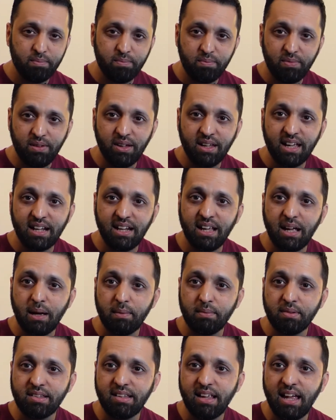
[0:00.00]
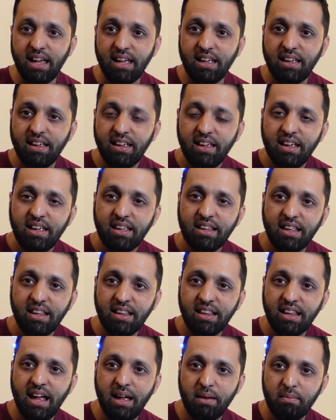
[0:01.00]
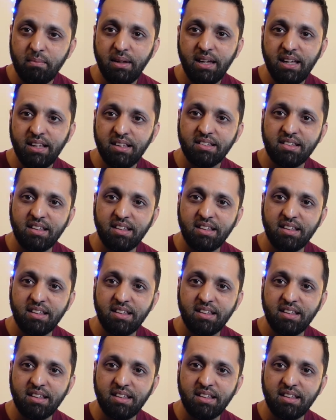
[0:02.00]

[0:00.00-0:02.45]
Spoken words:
you're getting upset, then that means